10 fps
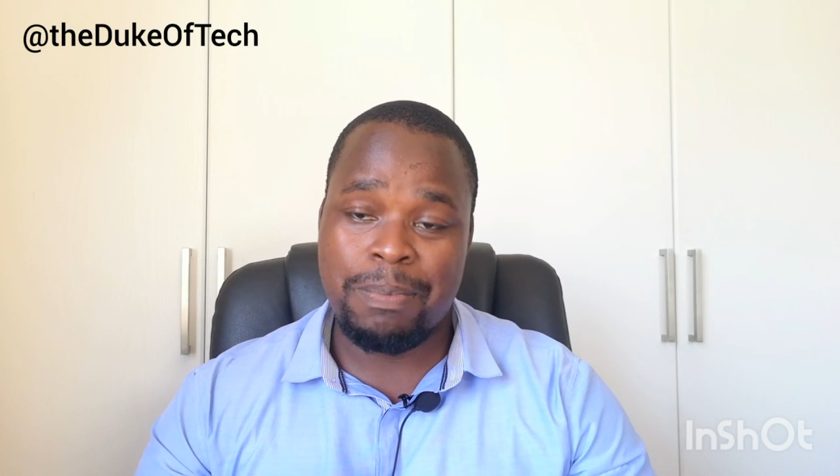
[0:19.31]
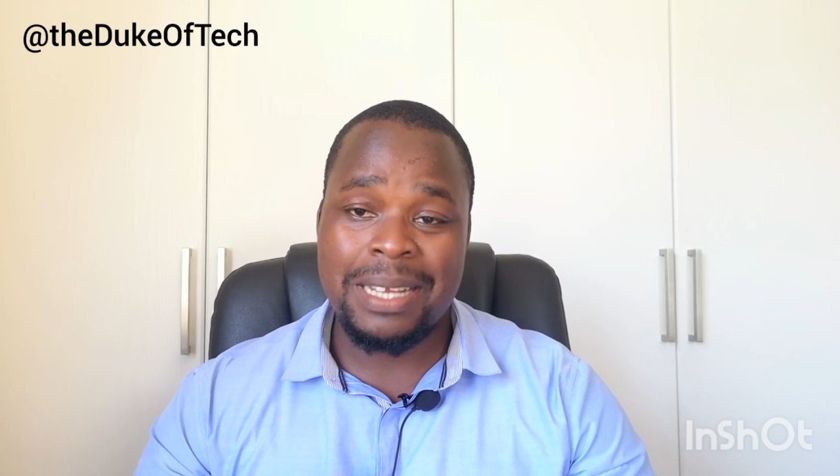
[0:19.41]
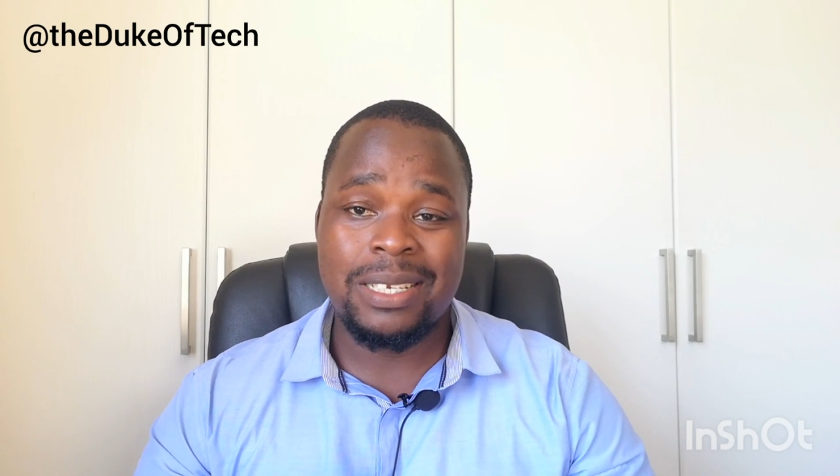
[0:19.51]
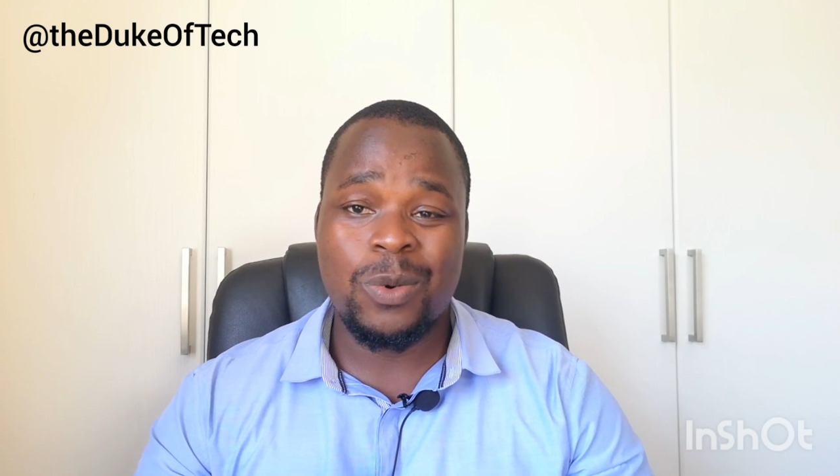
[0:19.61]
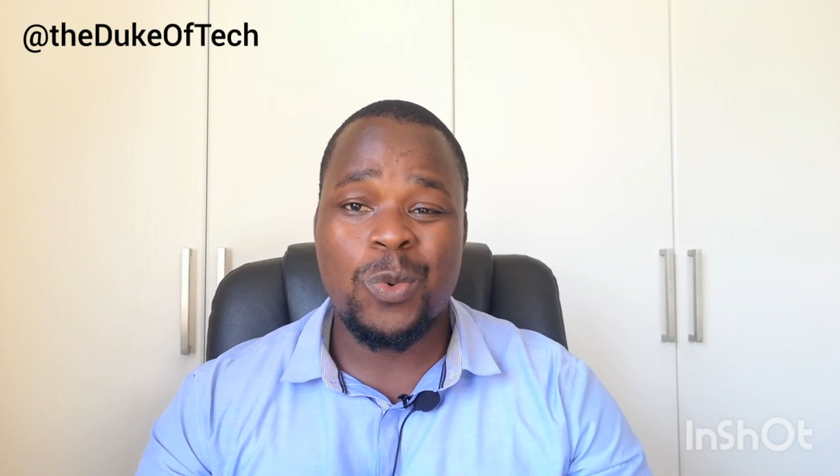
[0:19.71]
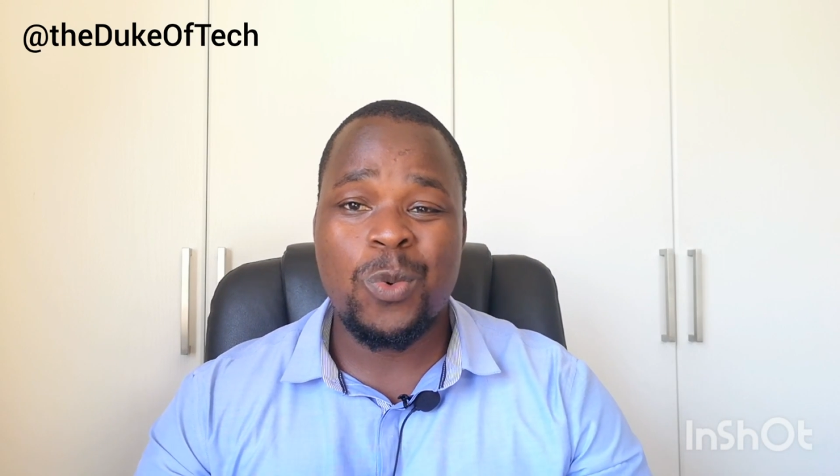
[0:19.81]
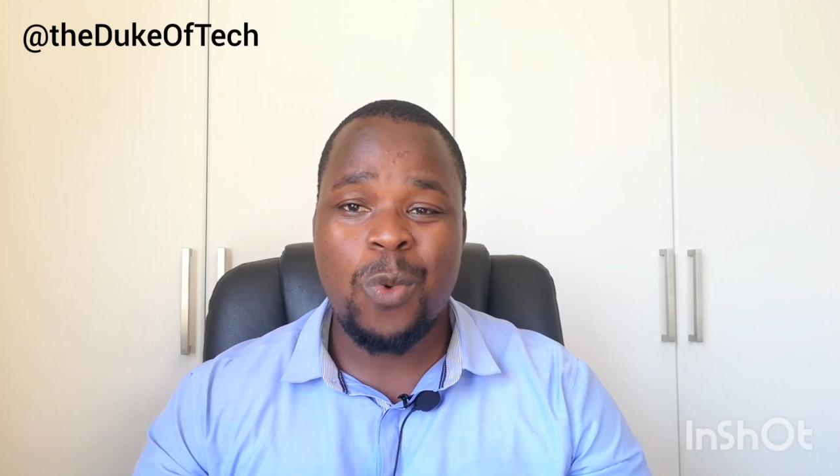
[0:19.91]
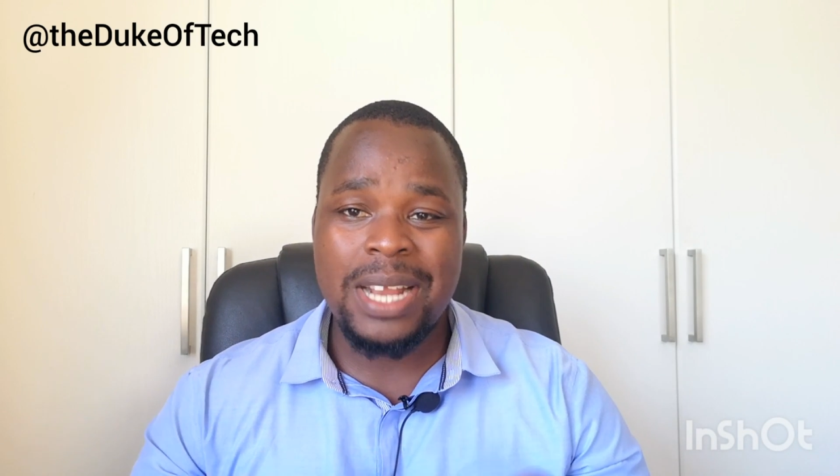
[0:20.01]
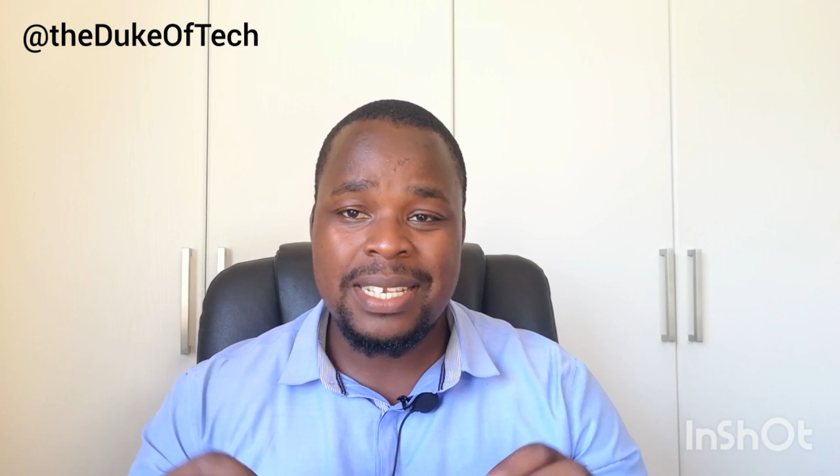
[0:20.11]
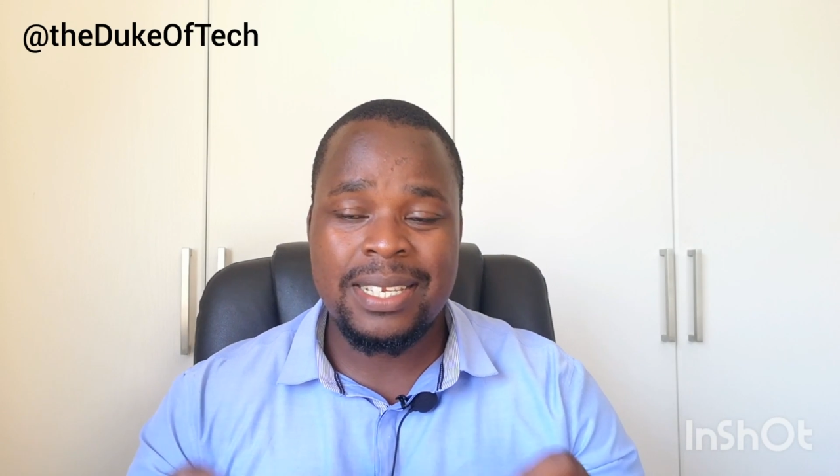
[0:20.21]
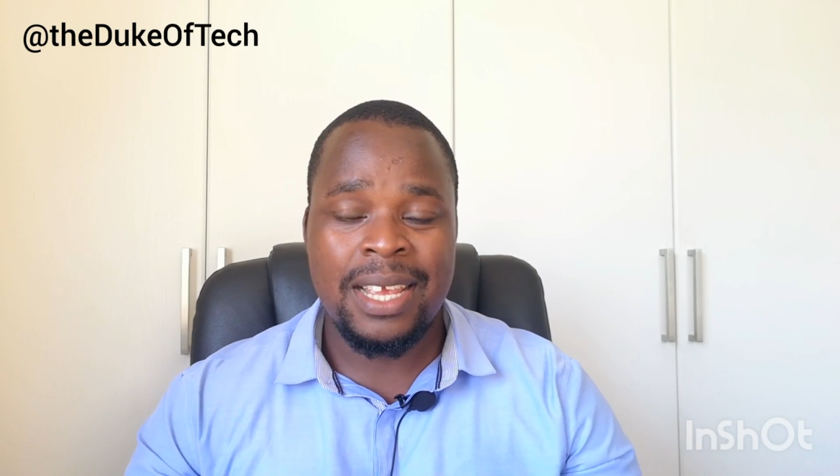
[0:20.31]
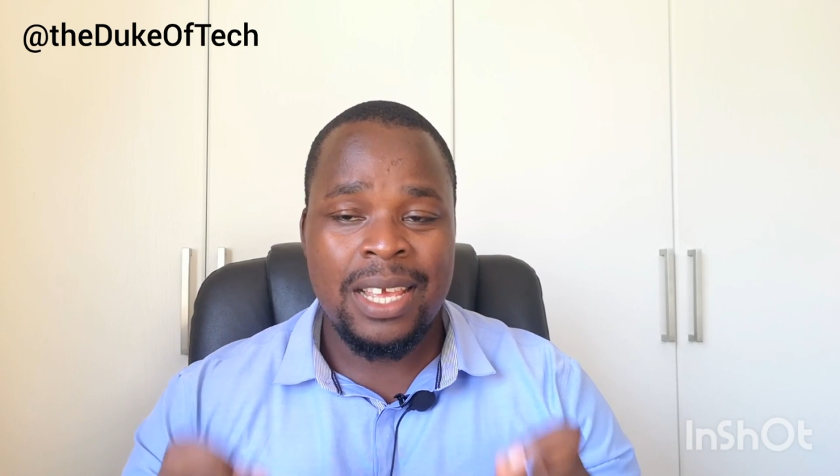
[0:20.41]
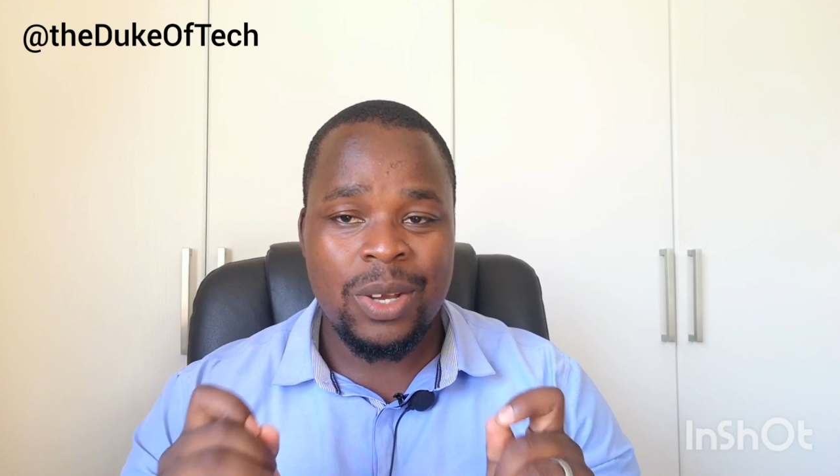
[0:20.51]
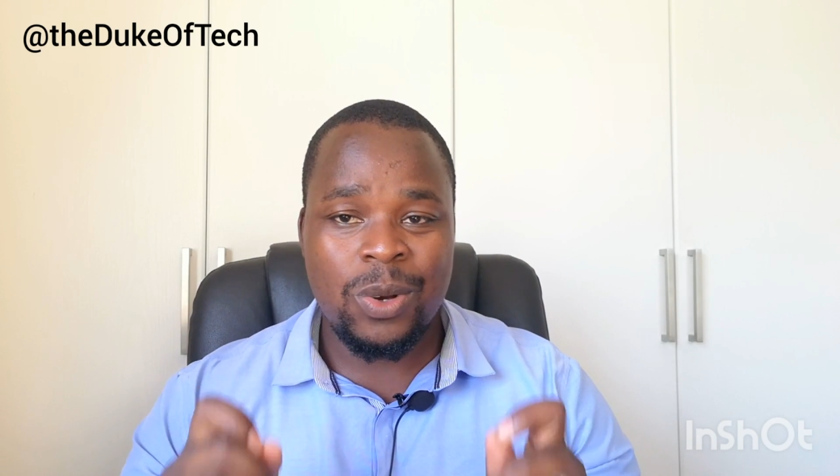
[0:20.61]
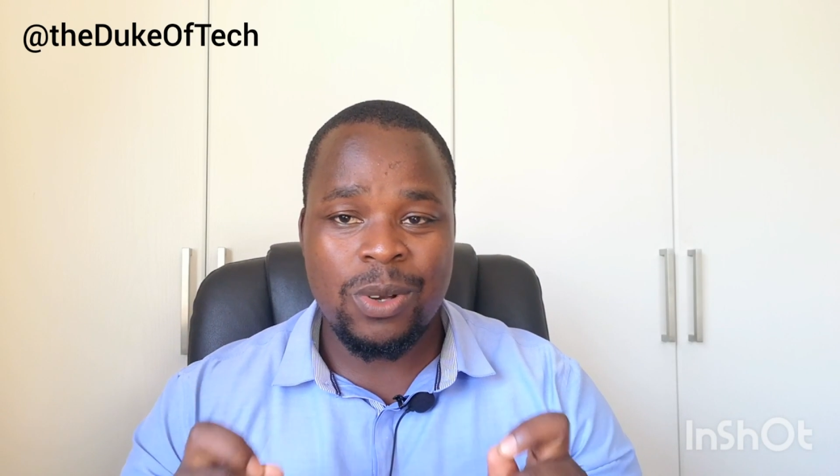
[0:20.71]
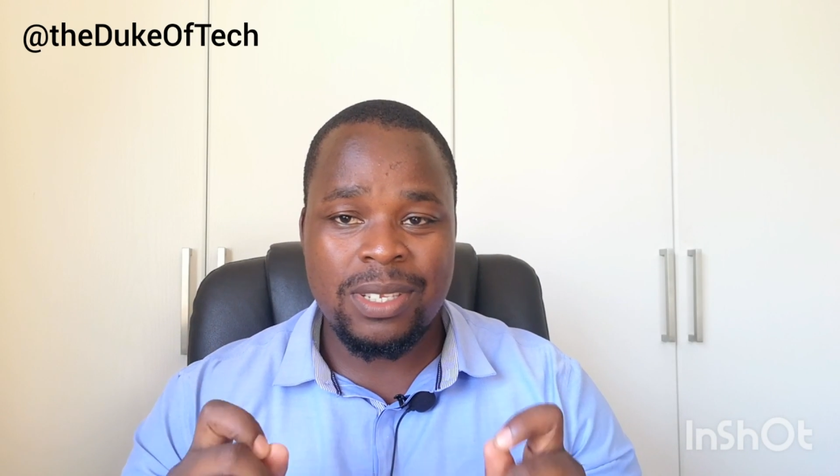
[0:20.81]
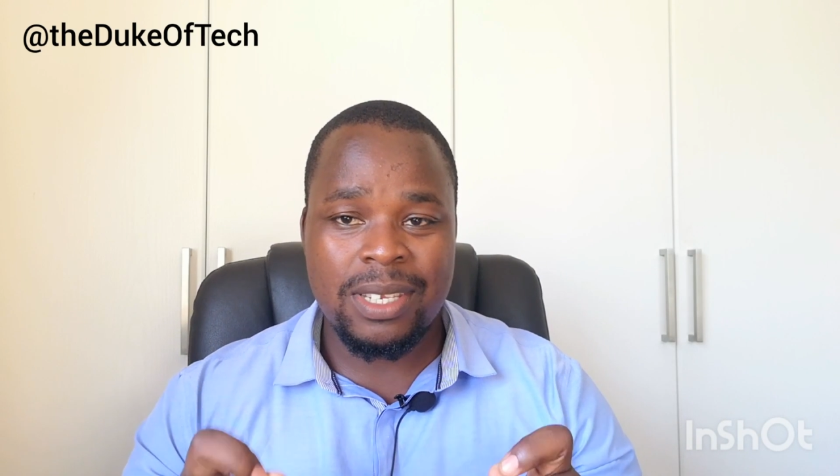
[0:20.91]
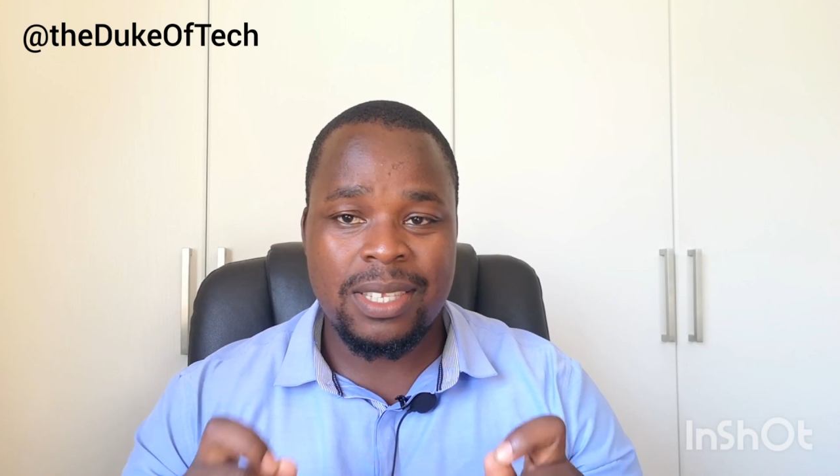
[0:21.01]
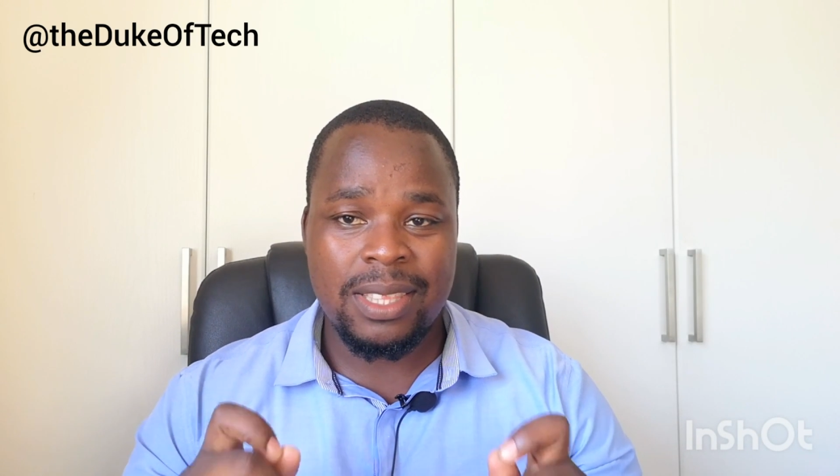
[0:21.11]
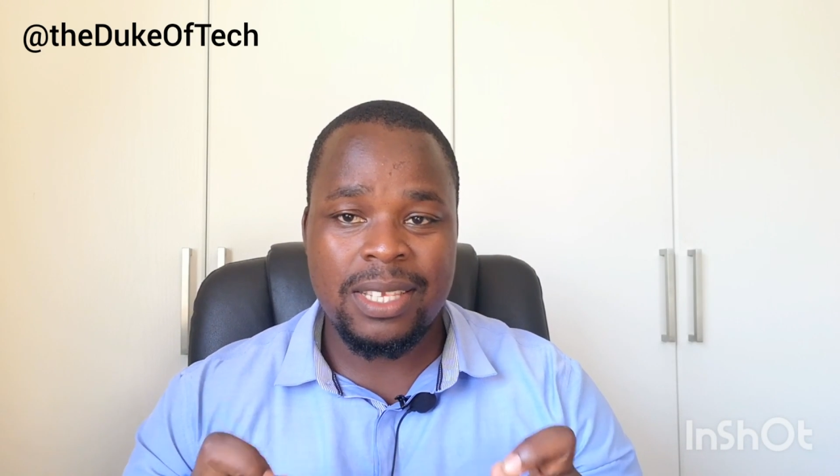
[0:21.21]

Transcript: But what causes